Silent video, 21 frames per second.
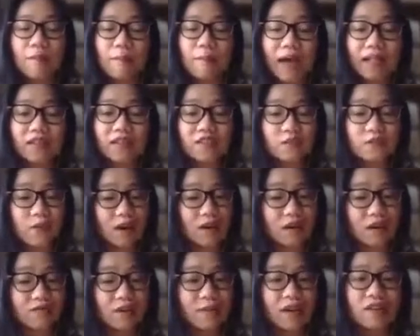ballast
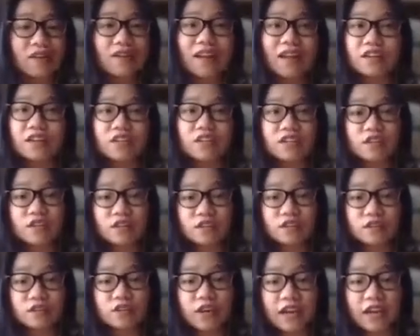water from
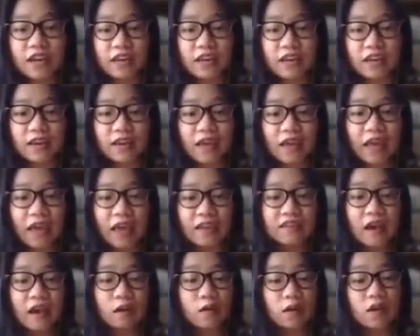international trading,
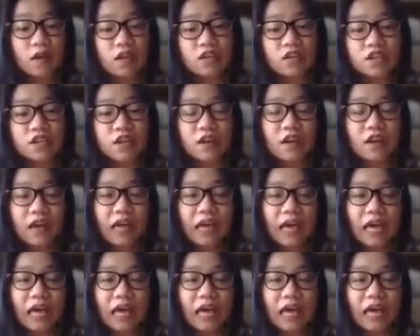and aquaculture,